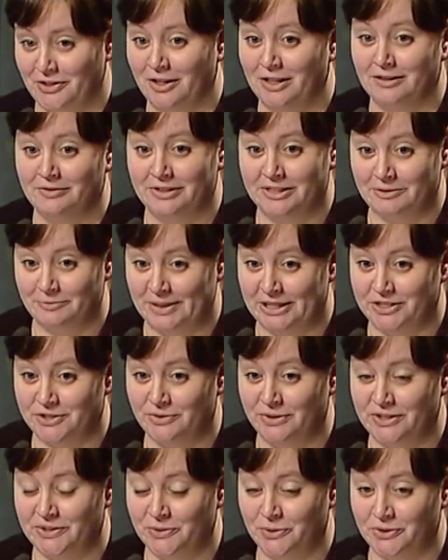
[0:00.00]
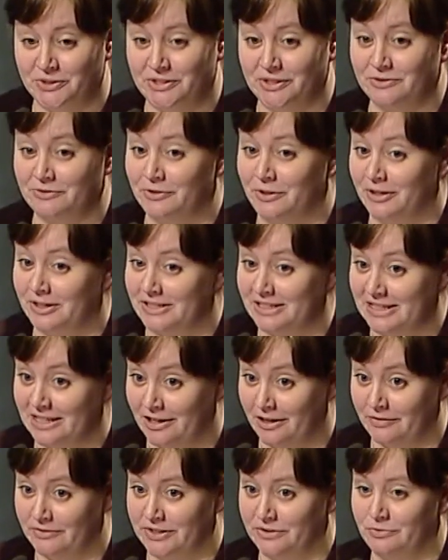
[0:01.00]
all of its best resources for
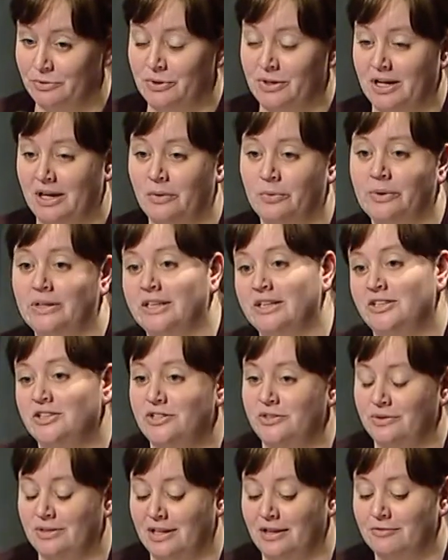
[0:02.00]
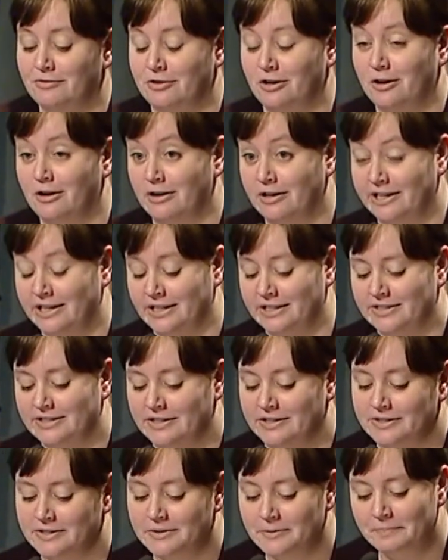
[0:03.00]
ourselves if we're not willing to do that for our
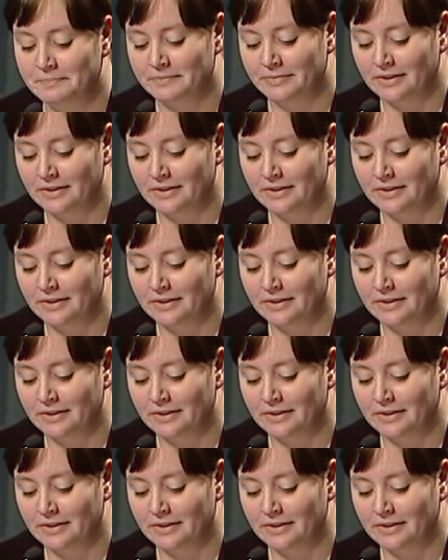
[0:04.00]
audiences.